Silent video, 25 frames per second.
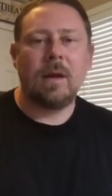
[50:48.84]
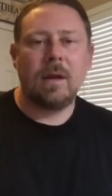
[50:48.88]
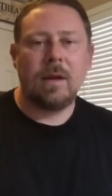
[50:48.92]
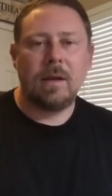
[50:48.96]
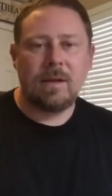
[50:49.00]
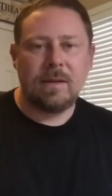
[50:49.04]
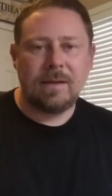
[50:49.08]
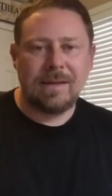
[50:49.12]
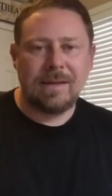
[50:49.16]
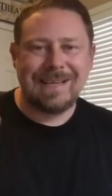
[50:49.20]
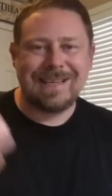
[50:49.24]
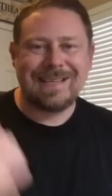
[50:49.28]

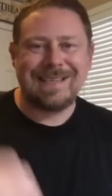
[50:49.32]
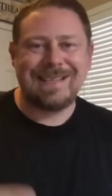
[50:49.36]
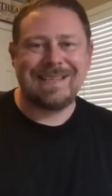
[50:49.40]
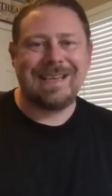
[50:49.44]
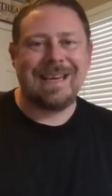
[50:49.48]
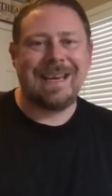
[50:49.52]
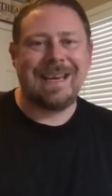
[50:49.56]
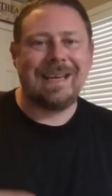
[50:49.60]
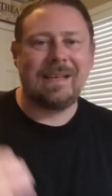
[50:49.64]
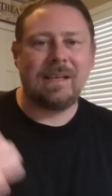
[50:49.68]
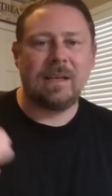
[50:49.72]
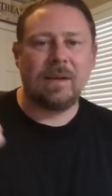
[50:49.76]

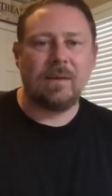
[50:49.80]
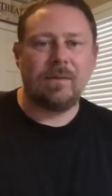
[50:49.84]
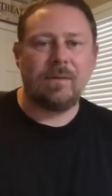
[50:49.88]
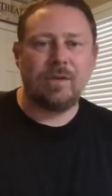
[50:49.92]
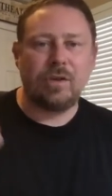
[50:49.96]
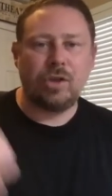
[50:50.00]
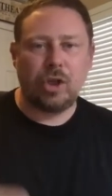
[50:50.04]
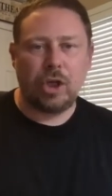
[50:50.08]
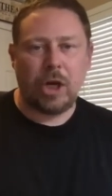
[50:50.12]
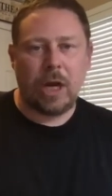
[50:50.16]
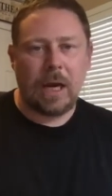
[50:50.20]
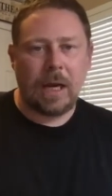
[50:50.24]
distinctive
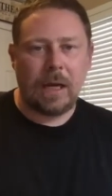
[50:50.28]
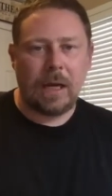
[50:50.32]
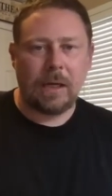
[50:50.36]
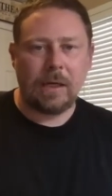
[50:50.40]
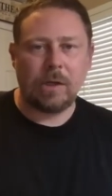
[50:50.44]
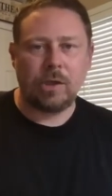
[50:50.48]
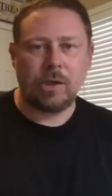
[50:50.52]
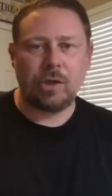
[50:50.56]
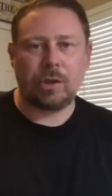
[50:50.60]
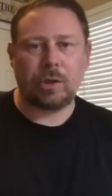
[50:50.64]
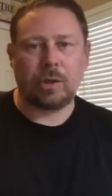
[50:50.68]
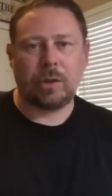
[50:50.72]

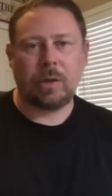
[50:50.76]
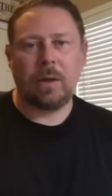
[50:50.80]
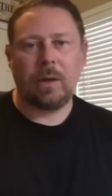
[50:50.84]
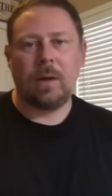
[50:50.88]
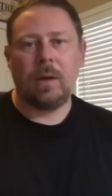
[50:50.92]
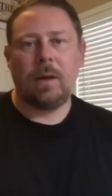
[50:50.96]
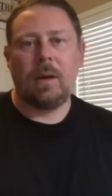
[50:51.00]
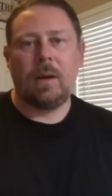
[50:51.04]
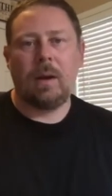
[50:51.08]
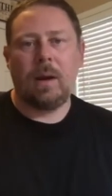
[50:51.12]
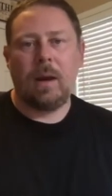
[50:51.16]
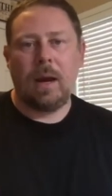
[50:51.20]
change
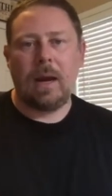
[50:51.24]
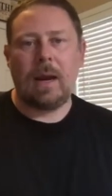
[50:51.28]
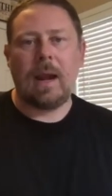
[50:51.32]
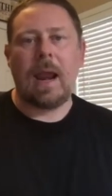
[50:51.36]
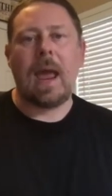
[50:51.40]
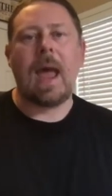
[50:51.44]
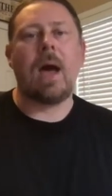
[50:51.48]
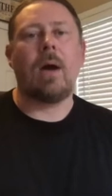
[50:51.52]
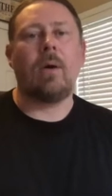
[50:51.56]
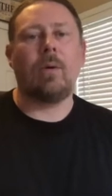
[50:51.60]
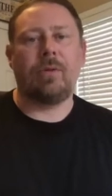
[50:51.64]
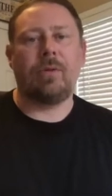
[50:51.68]
in
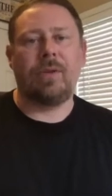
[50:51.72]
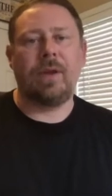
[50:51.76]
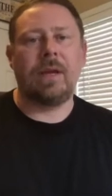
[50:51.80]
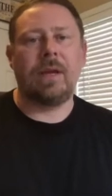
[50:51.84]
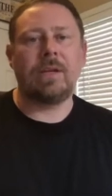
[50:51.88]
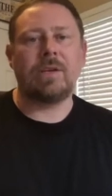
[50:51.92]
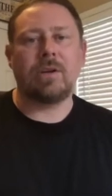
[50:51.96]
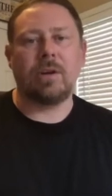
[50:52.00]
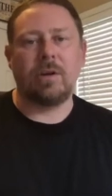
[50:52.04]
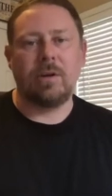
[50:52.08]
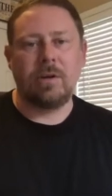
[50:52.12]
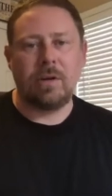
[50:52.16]
how things
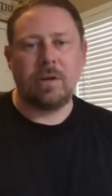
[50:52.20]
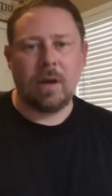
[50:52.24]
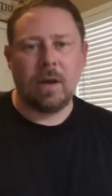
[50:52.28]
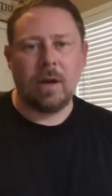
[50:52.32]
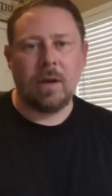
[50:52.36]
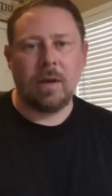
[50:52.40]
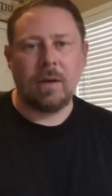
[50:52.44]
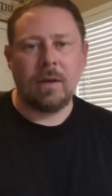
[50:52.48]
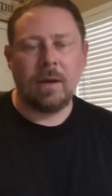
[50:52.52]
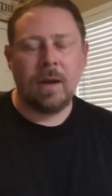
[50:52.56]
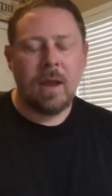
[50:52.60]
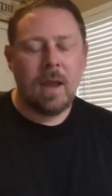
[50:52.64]
are
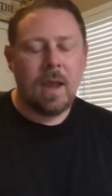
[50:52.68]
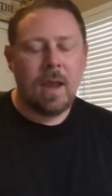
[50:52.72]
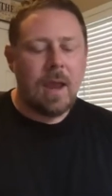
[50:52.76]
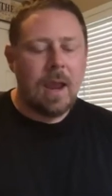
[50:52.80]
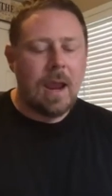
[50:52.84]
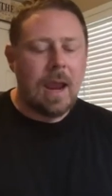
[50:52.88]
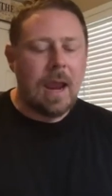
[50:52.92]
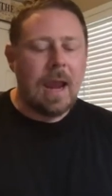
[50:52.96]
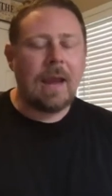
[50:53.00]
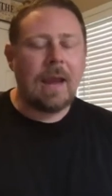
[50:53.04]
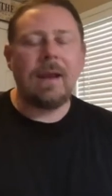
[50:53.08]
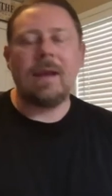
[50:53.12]
done.
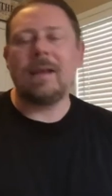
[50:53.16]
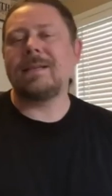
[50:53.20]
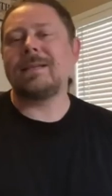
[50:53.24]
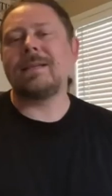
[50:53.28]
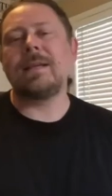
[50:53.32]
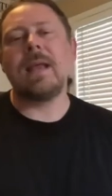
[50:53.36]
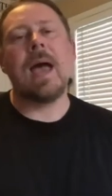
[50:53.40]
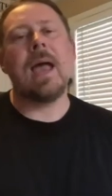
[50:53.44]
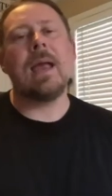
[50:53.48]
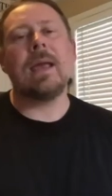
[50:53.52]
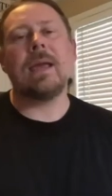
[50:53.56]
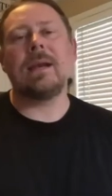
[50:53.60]
And it's
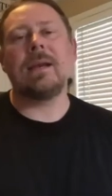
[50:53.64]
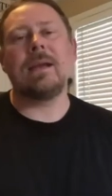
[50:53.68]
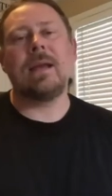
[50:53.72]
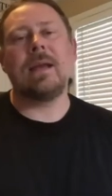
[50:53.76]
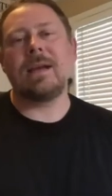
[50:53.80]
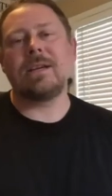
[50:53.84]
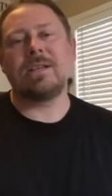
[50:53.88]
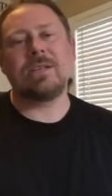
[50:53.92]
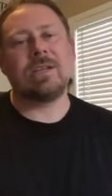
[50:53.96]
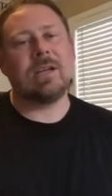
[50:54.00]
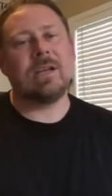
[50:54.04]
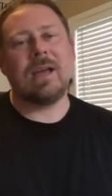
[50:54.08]
not going to
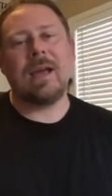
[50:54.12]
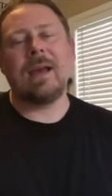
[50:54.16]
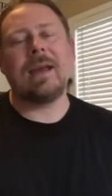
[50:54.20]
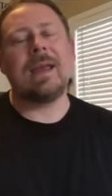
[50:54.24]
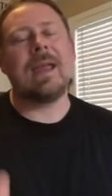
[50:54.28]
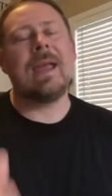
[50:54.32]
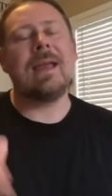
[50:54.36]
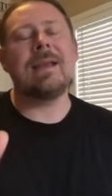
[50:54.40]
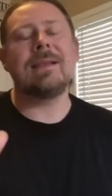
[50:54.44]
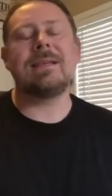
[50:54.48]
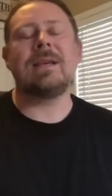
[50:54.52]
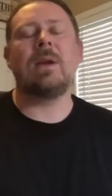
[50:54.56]
actually, I
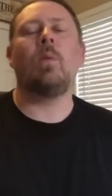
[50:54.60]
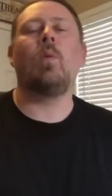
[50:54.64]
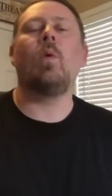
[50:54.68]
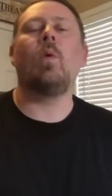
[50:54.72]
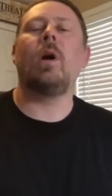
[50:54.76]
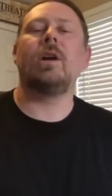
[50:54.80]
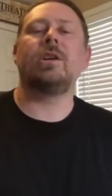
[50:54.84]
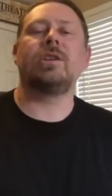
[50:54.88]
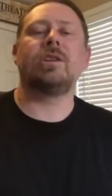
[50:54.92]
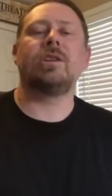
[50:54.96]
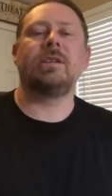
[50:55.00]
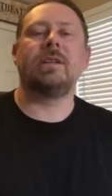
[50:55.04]
can't say
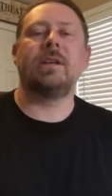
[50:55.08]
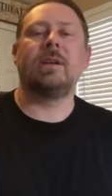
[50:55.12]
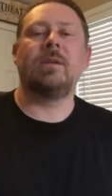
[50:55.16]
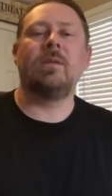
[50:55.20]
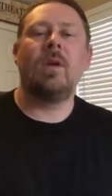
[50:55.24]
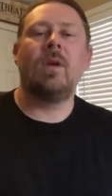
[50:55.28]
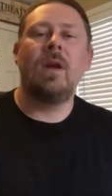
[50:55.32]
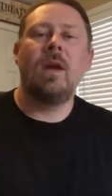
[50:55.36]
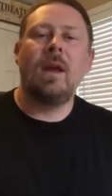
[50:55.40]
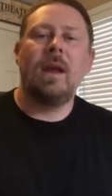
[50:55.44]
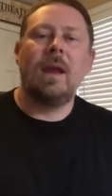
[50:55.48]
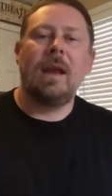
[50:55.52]
Washington,
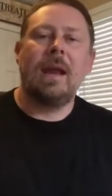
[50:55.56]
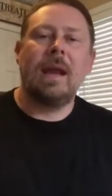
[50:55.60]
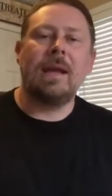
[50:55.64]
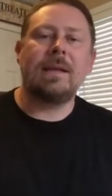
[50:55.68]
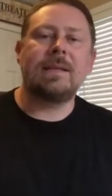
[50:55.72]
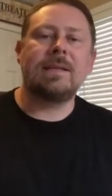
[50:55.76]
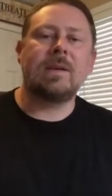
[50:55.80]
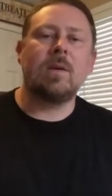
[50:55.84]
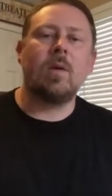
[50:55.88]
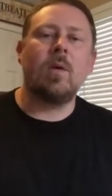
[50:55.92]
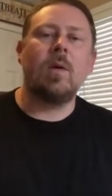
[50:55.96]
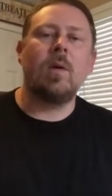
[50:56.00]
it's
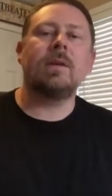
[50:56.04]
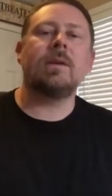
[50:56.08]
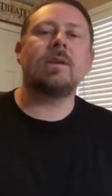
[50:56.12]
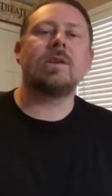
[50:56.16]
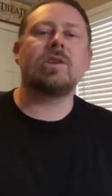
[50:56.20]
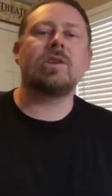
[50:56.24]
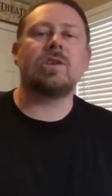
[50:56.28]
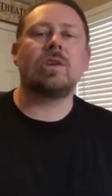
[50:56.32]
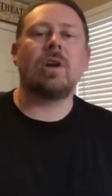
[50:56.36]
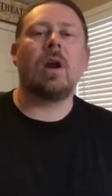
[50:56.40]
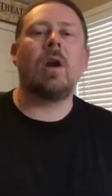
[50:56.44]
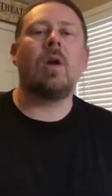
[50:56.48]
going to
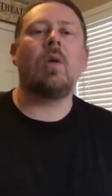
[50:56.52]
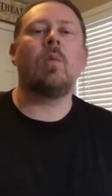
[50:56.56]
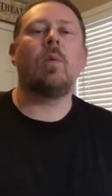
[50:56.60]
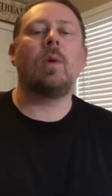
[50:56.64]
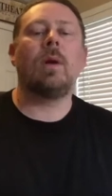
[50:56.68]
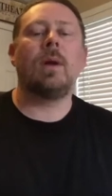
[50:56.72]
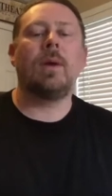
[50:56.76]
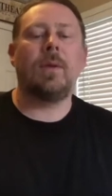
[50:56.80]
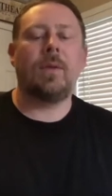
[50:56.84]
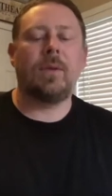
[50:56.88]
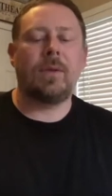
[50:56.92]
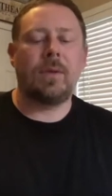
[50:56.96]
start
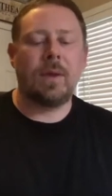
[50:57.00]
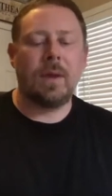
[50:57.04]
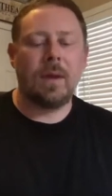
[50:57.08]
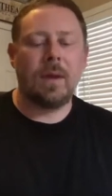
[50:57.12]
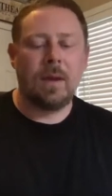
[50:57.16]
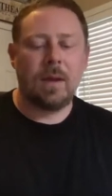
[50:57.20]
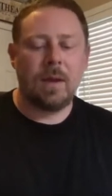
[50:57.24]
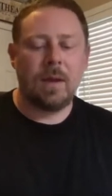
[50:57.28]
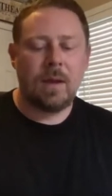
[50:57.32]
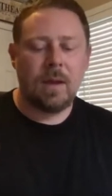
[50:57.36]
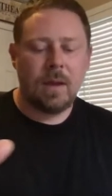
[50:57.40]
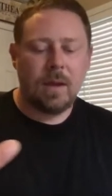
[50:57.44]
with
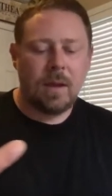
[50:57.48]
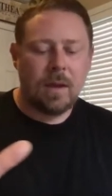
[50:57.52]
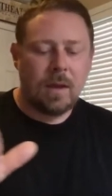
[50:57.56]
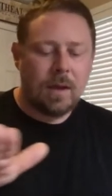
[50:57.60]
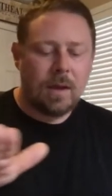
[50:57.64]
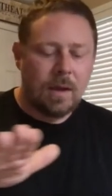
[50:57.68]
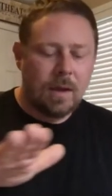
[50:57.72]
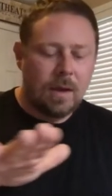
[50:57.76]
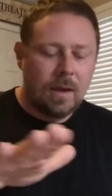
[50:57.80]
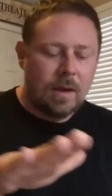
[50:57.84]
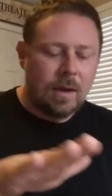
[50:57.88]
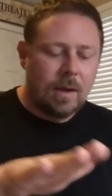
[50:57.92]

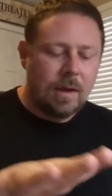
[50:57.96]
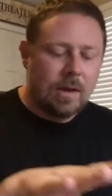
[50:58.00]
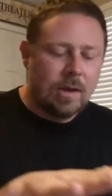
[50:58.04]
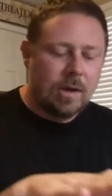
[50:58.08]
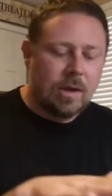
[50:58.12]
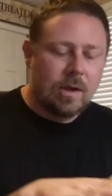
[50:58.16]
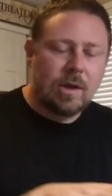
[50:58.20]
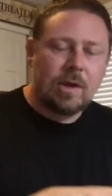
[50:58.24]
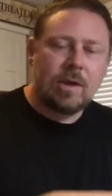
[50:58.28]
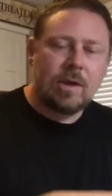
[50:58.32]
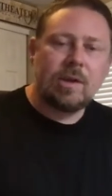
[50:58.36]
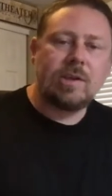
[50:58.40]

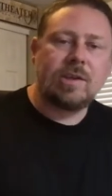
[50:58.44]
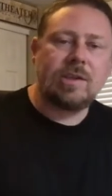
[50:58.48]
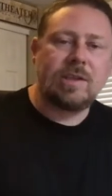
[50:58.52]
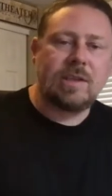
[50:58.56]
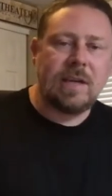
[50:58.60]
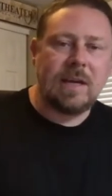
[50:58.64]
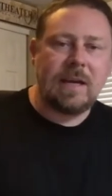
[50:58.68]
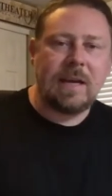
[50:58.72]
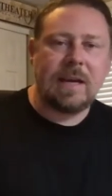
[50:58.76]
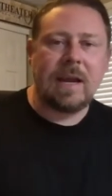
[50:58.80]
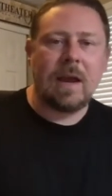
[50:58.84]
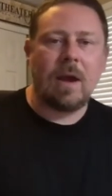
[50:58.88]

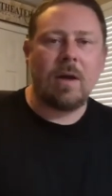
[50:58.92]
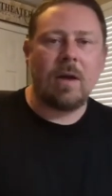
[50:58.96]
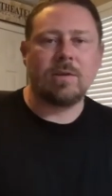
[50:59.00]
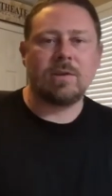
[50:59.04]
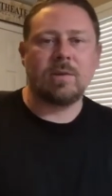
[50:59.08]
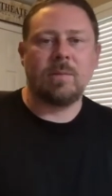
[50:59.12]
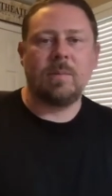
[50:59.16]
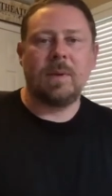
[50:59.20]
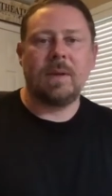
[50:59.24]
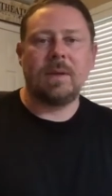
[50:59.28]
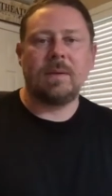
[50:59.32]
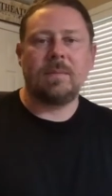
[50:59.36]
city
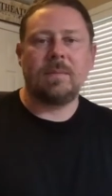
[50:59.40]
councilmen,